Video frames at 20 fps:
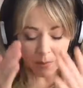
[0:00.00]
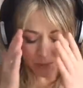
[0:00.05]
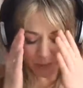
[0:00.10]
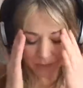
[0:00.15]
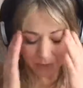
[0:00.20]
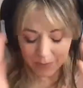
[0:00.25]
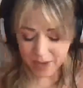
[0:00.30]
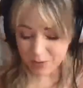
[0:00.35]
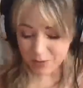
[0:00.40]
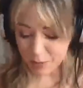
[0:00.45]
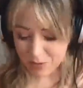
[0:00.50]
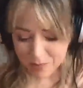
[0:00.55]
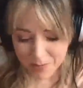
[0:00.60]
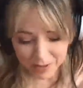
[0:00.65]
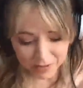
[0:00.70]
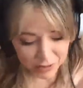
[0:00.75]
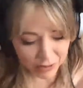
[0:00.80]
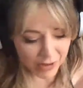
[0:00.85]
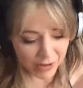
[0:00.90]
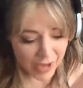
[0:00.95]
like with
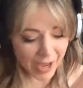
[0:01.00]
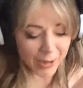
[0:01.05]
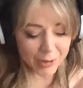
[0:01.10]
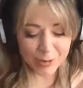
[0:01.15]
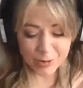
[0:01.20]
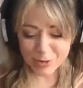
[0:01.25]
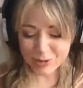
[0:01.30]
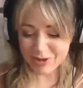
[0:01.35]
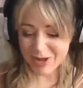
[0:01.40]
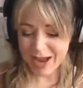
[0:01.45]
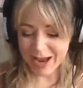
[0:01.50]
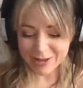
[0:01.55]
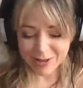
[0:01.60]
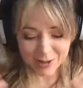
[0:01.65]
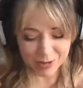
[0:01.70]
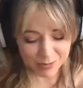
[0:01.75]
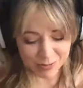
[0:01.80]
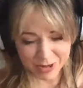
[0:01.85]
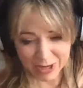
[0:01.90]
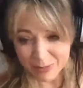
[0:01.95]
mental
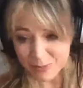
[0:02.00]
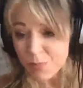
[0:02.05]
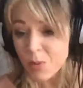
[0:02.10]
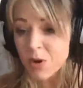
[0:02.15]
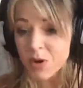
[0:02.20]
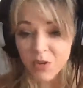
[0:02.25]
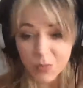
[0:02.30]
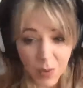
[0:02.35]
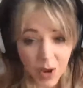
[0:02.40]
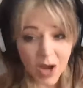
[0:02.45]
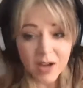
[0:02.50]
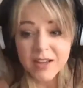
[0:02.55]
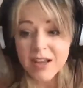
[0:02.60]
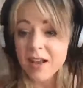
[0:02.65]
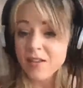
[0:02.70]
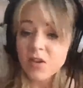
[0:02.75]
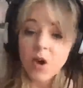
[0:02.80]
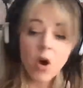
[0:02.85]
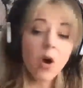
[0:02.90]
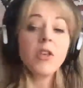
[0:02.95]
exercises, reading books,
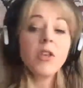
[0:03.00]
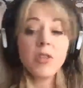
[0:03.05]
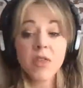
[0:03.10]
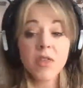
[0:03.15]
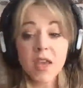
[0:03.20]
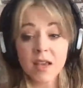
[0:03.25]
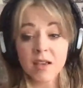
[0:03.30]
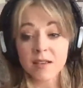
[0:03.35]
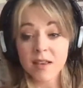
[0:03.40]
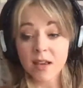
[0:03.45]
podcasts, all the things.